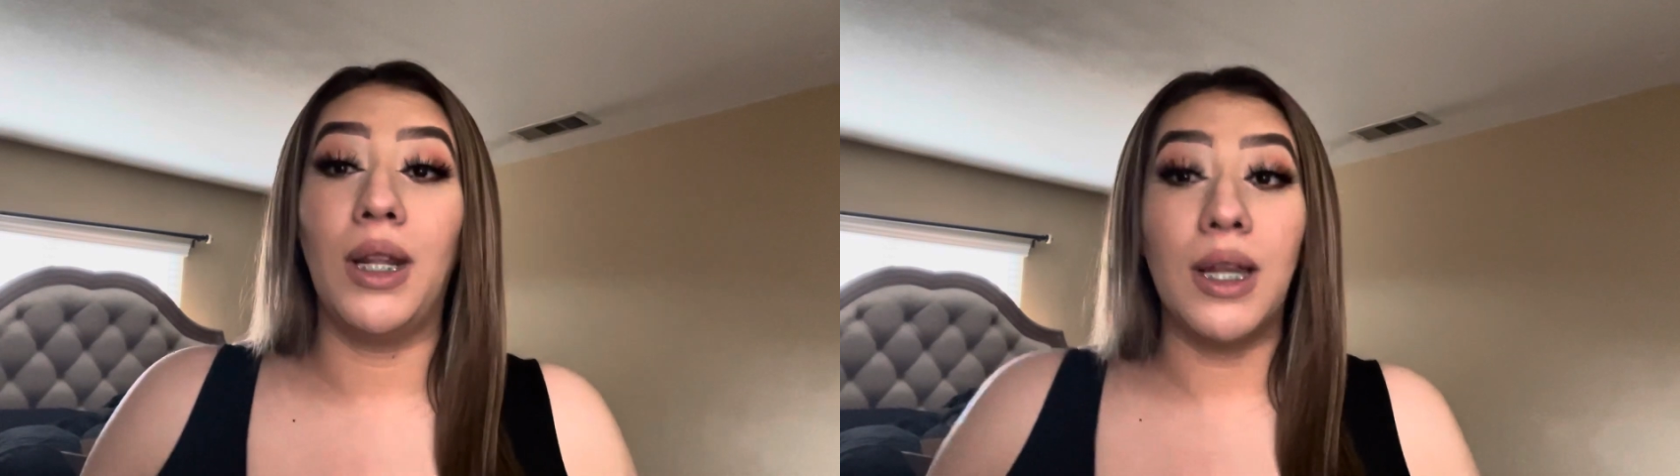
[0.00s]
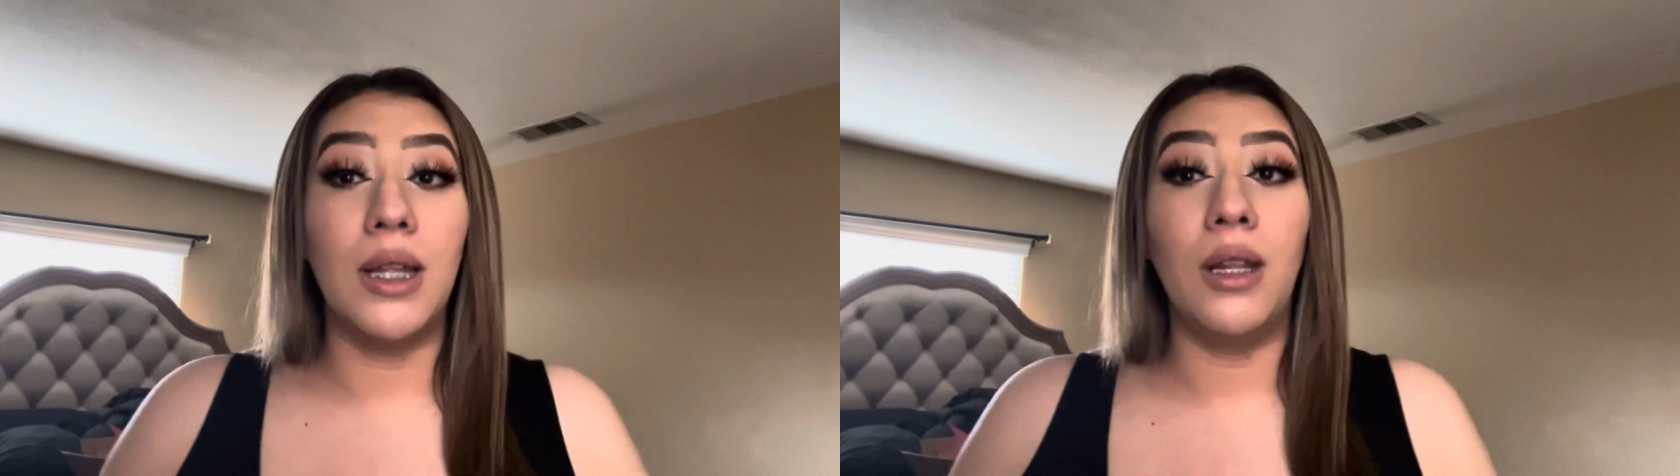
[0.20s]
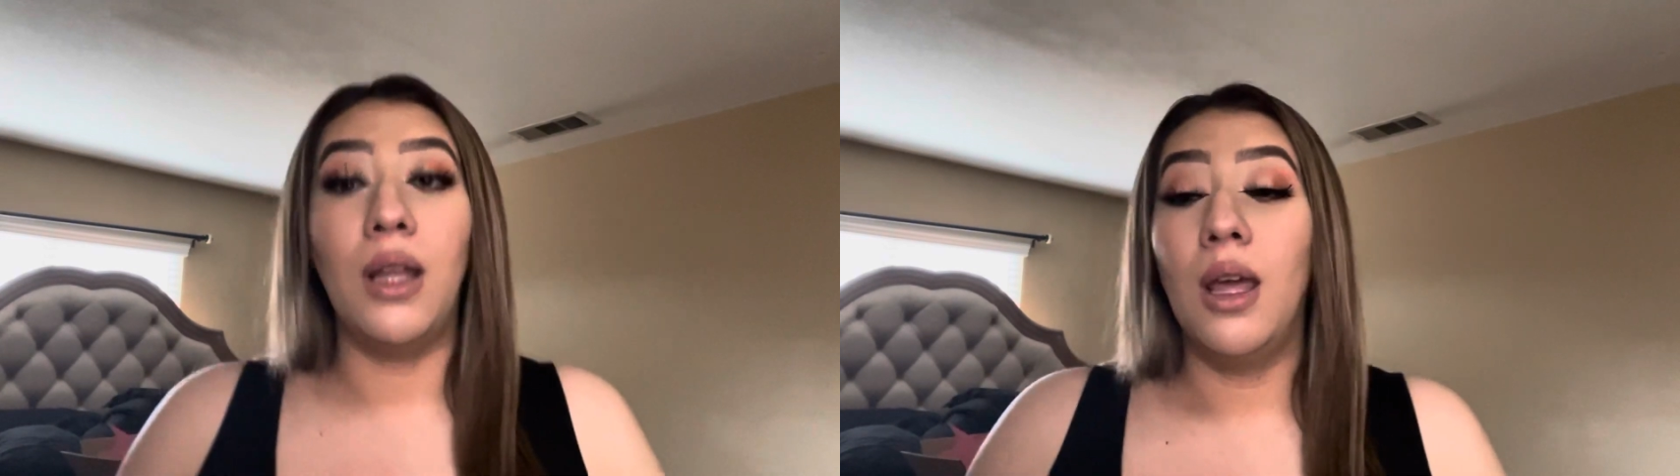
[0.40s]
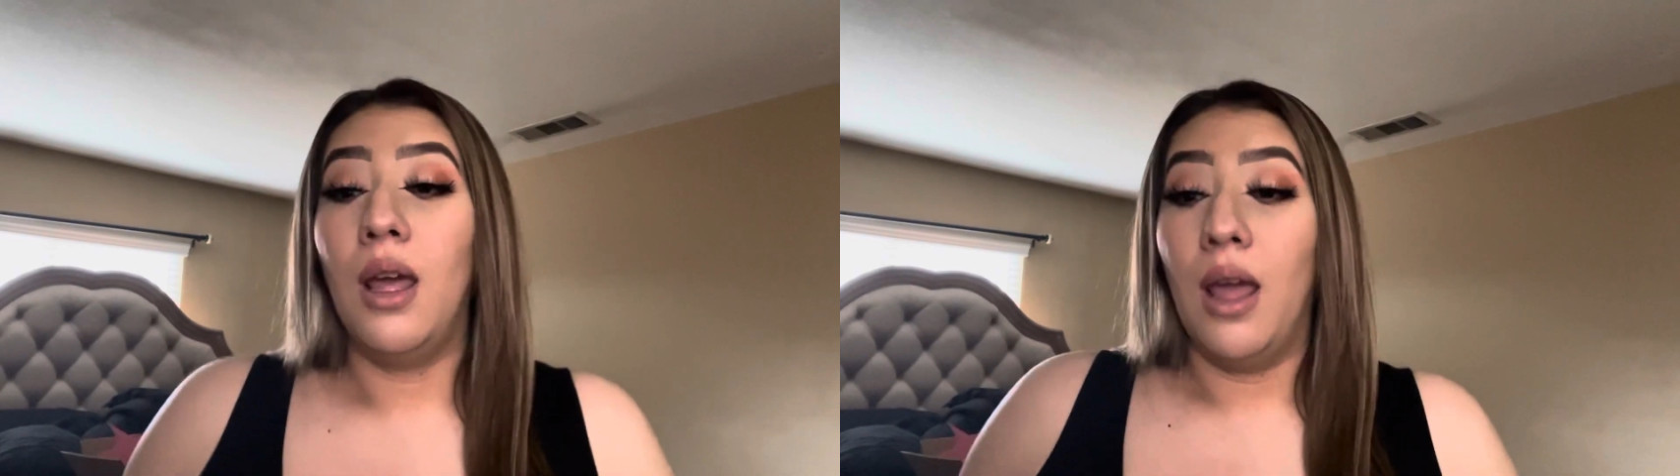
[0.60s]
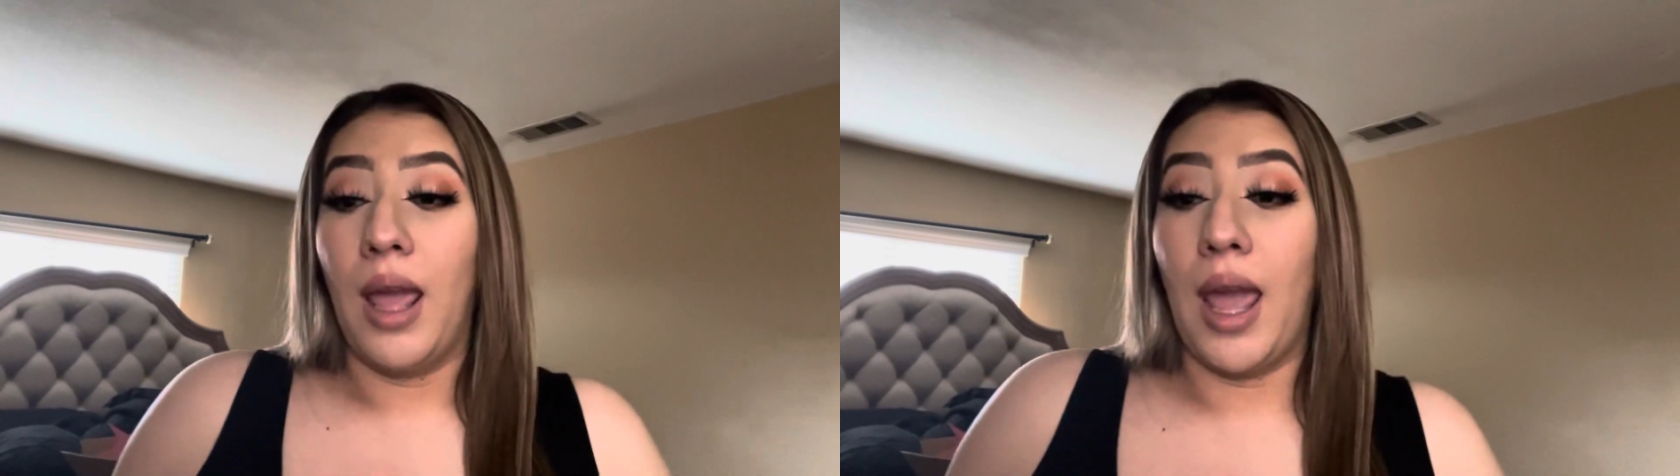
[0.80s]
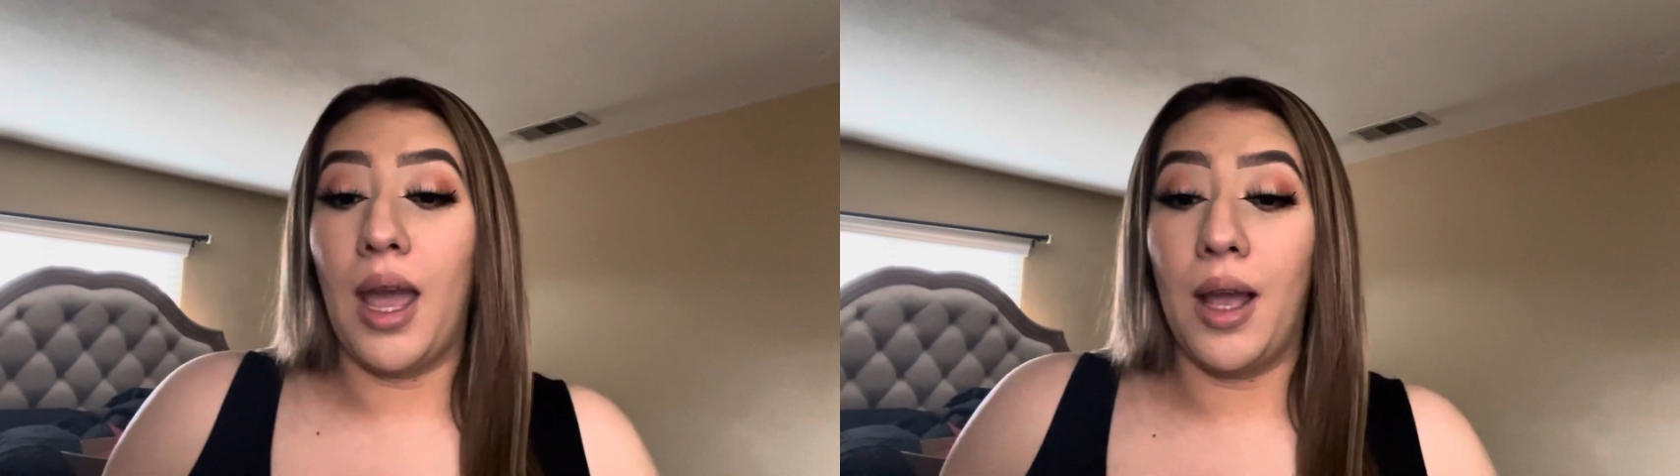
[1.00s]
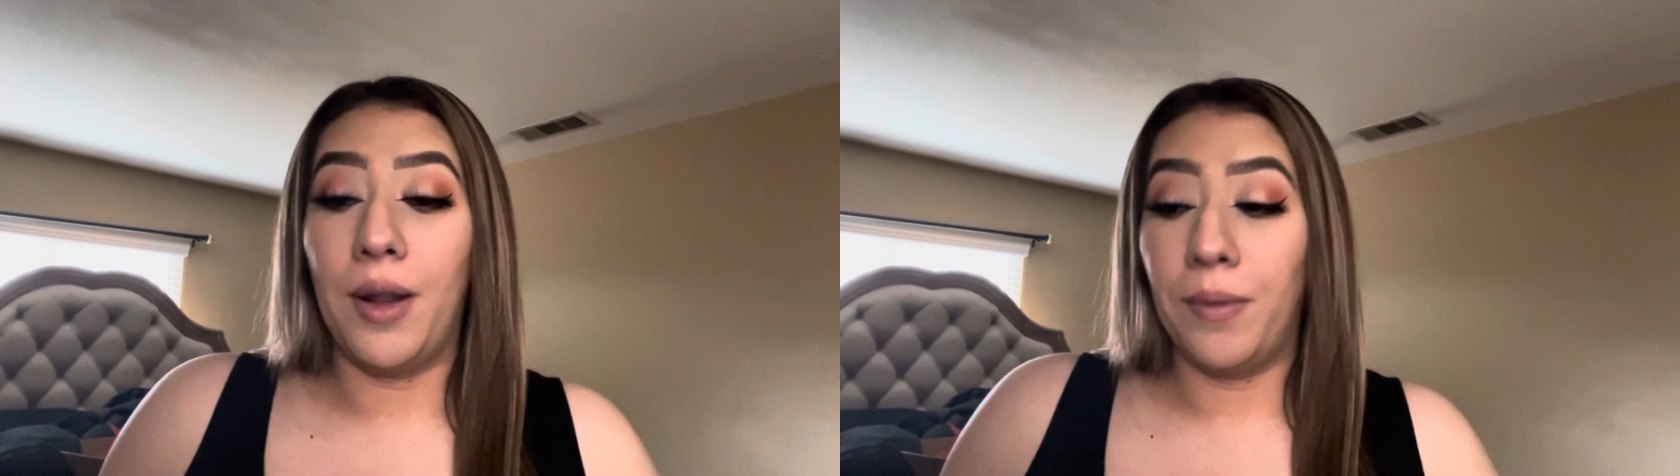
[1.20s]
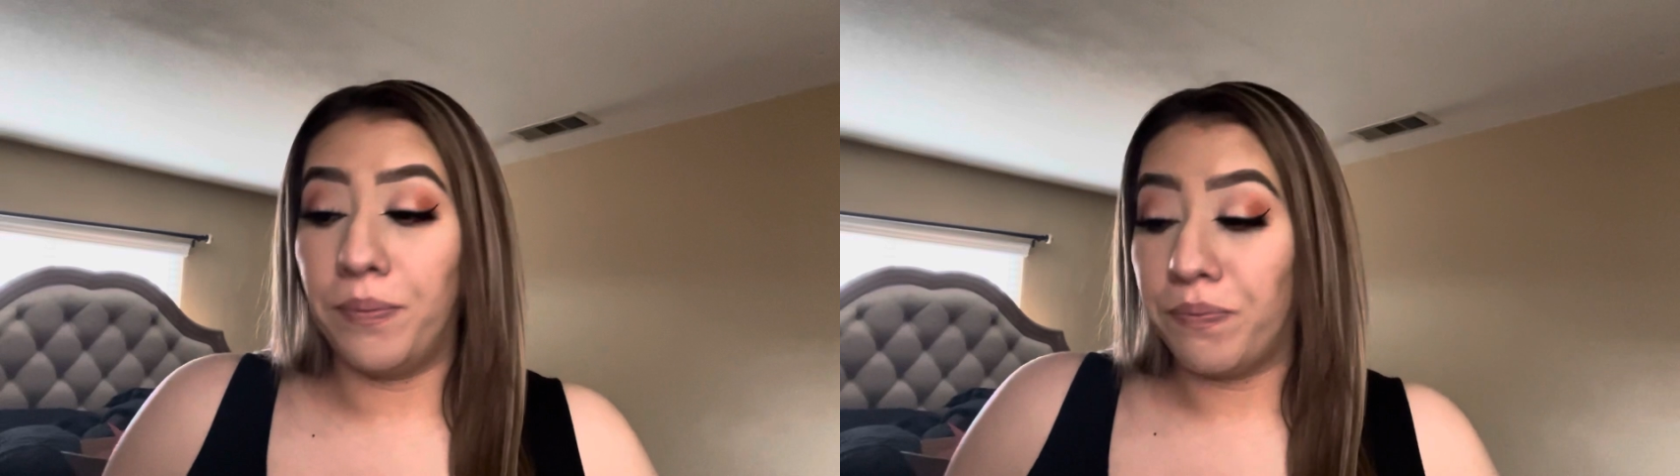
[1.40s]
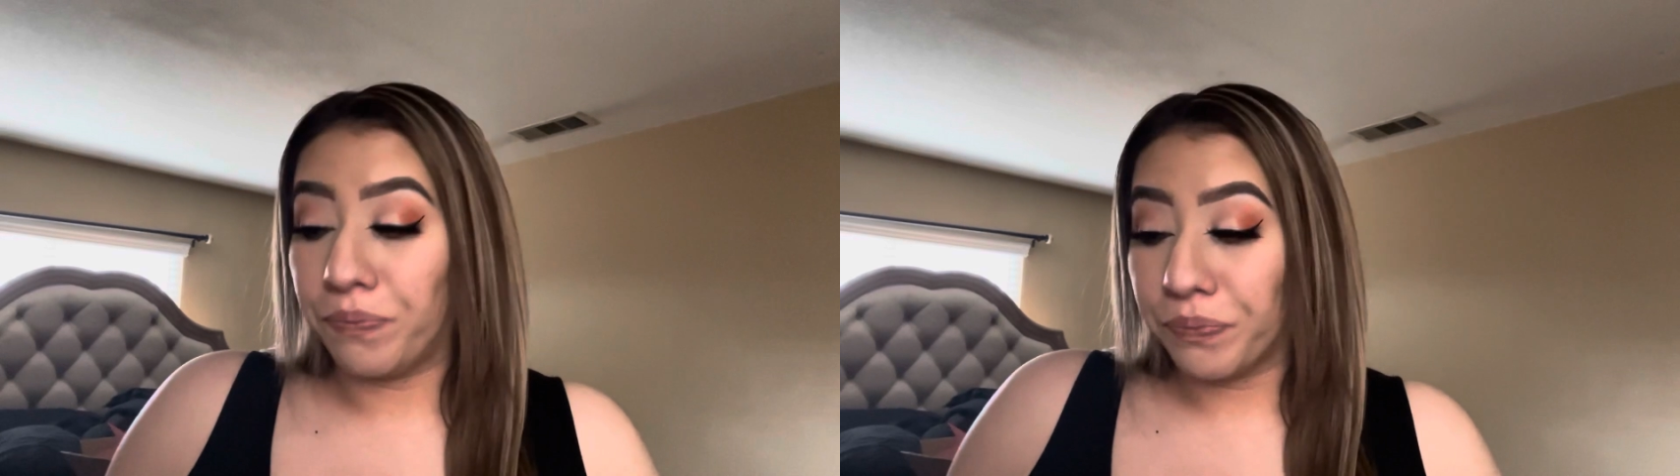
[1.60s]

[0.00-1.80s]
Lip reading: in and